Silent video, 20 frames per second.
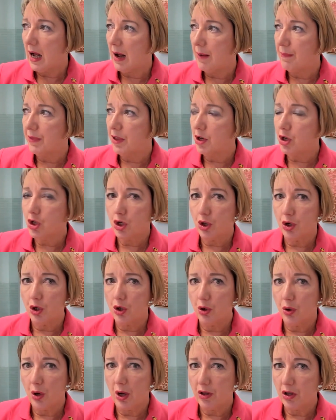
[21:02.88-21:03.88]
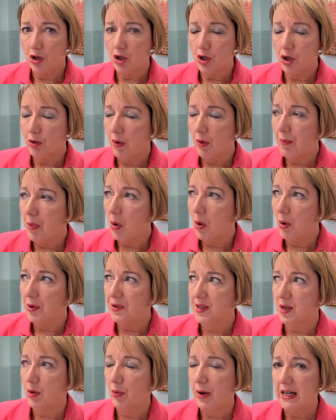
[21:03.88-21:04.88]
the two
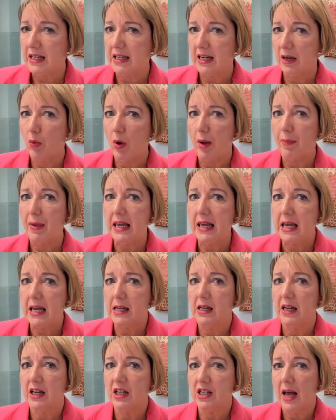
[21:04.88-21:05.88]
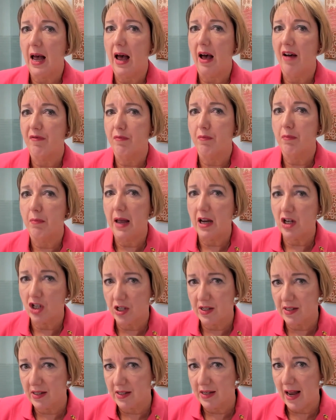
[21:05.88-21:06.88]
reports that we did. We're beginning to have
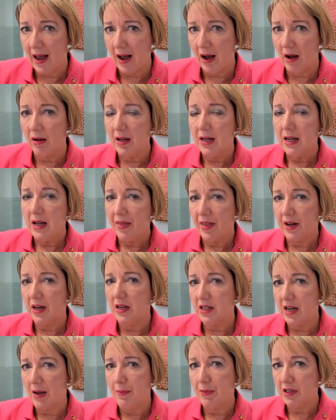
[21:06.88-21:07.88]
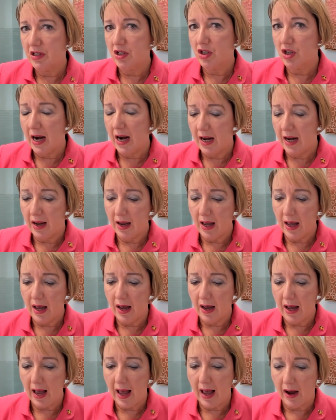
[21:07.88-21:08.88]
measures now that are demonstrating
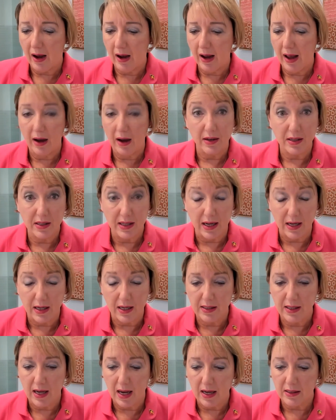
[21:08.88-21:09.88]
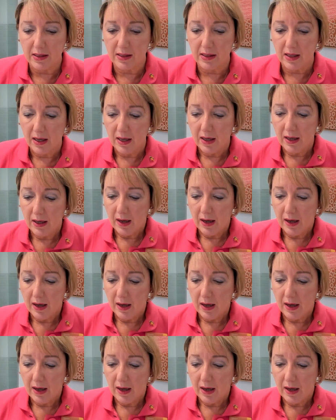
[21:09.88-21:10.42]
our success.